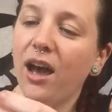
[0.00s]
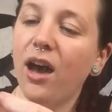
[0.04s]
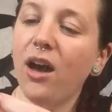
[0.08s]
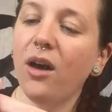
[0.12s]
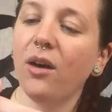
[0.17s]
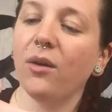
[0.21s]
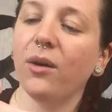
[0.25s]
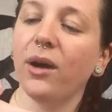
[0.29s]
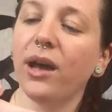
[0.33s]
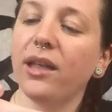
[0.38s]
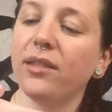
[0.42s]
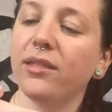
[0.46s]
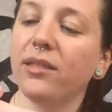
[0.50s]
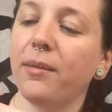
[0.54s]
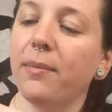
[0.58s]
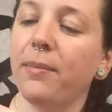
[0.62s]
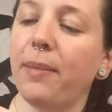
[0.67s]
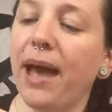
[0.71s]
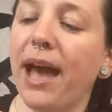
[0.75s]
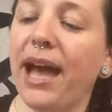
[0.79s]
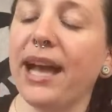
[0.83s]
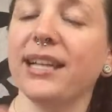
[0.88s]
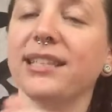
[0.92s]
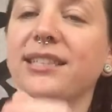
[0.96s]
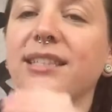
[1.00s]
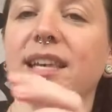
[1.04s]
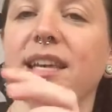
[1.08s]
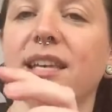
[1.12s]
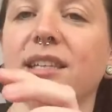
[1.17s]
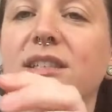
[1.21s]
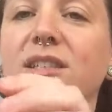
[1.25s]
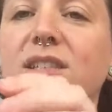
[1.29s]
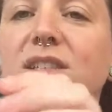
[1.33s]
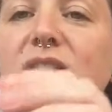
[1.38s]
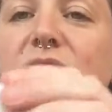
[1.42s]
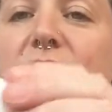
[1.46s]
Oh, and the bag
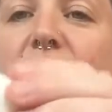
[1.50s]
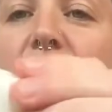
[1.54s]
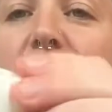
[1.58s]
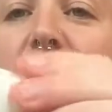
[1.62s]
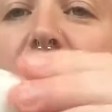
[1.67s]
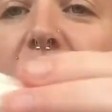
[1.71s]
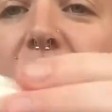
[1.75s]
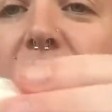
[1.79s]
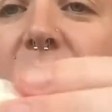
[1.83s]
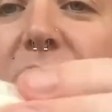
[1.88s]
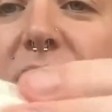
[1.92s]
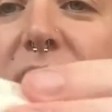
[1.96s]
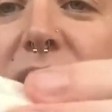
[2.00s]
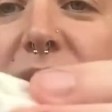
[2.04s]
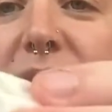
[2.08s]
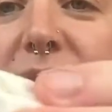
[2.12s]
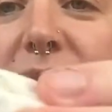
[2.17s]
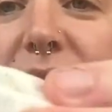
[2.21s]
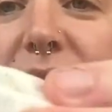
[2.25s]
says Soul